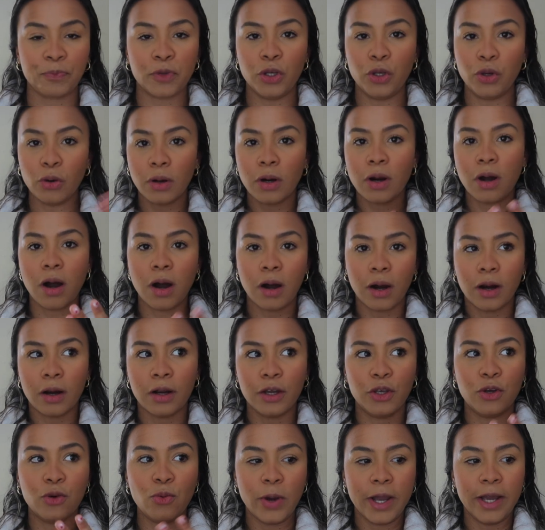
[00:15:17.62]
Your
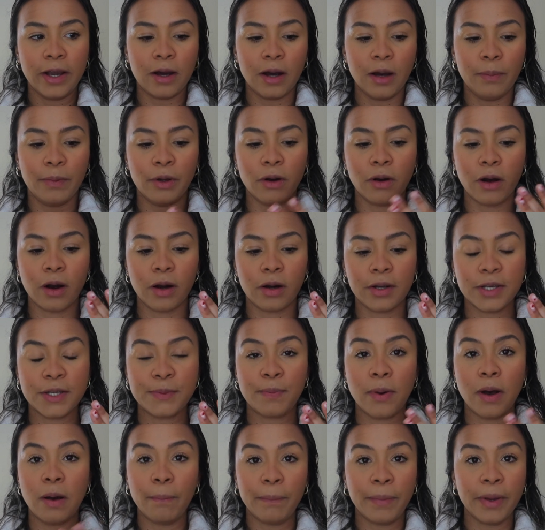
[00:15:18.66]
heart, you wake up, your heart is
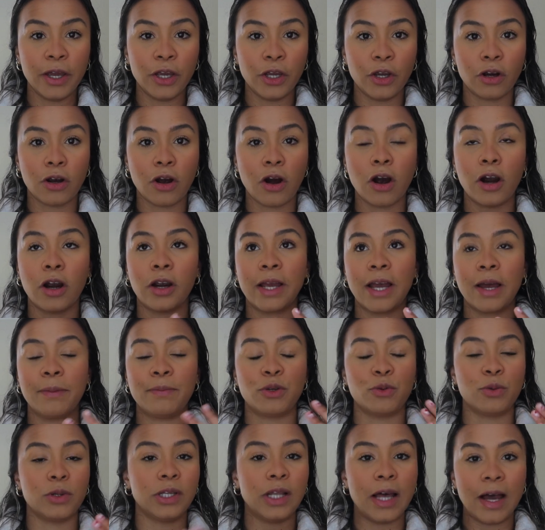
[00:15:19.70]
pumping, your heart
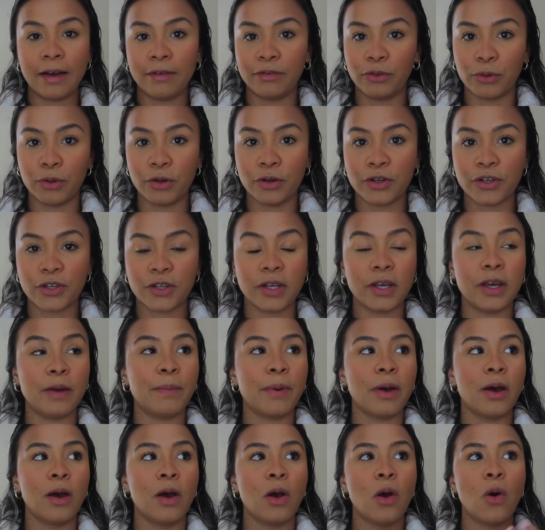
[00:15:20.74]
kept you alive through your
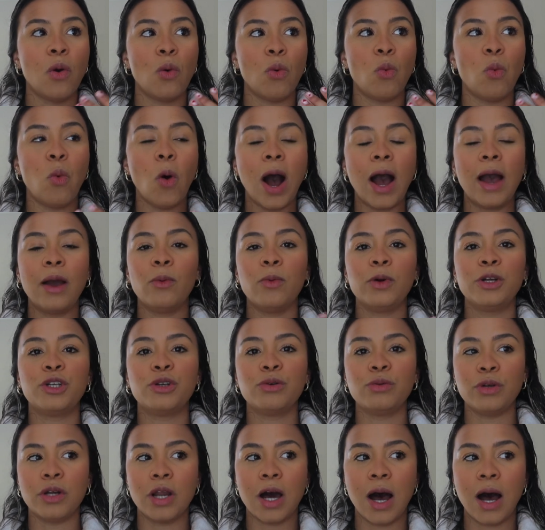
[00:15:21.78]
sleep. Why would
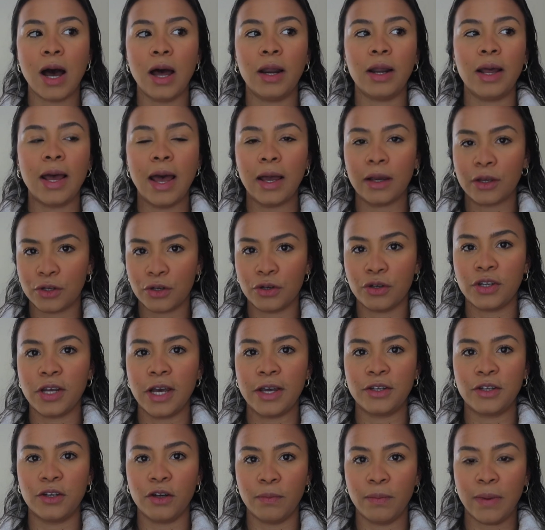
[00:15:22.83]
you not
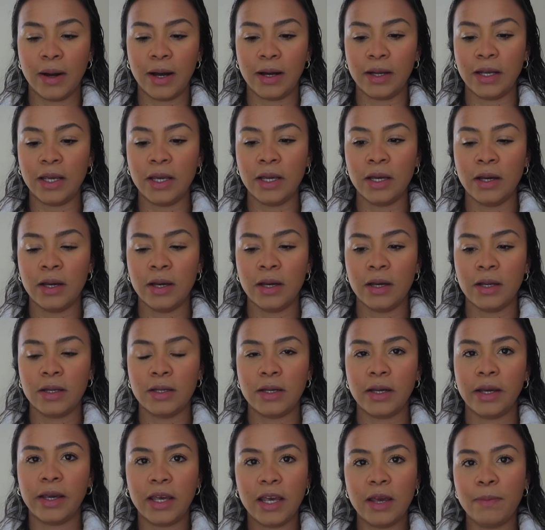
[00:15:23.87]
exercise your body
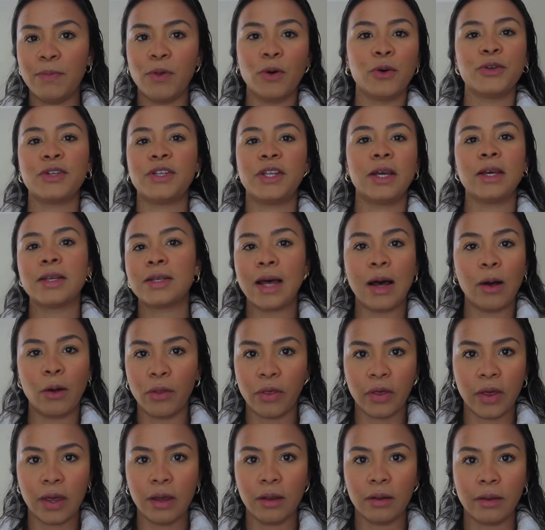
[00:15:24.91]
to keep those things
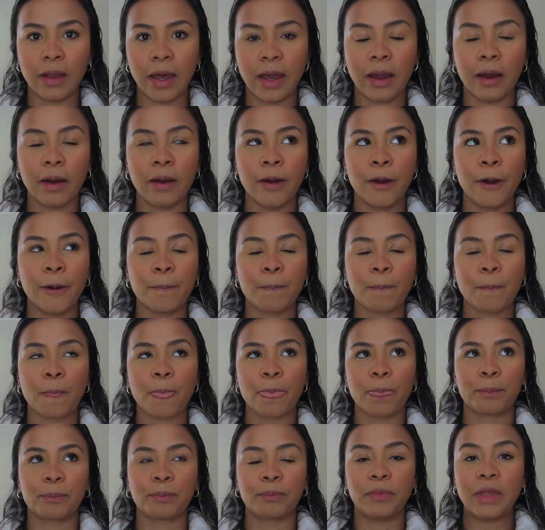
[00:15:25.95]
healthy? Like,
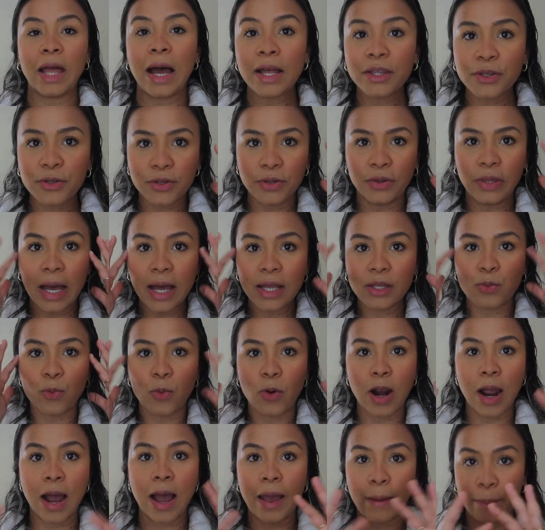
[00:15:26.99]
that's
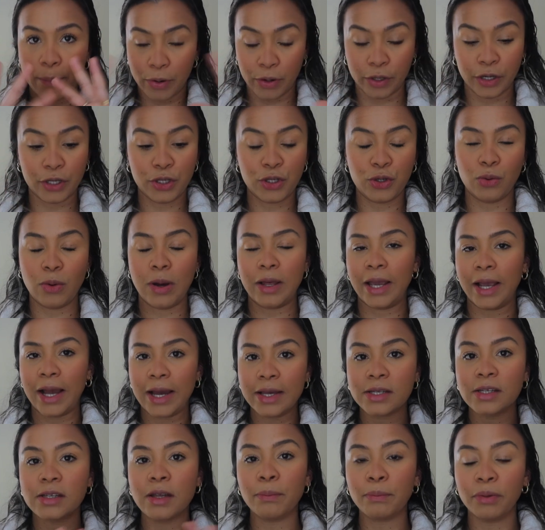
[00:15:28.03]
where I put it to. Like,
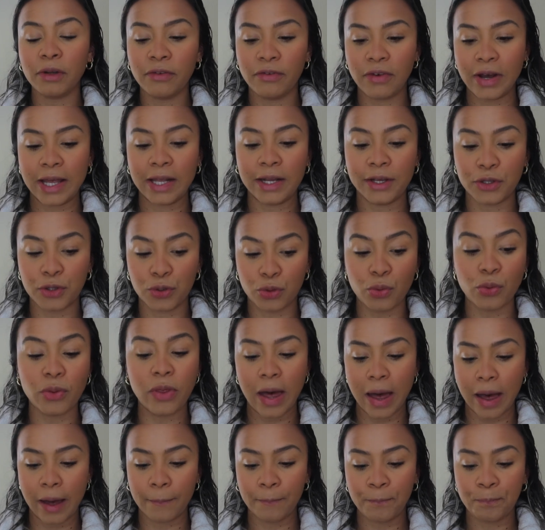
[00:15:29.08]
I simplified it to
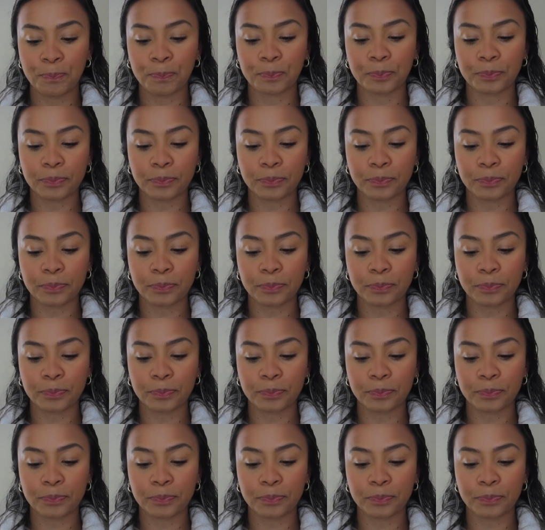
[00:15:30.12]
that.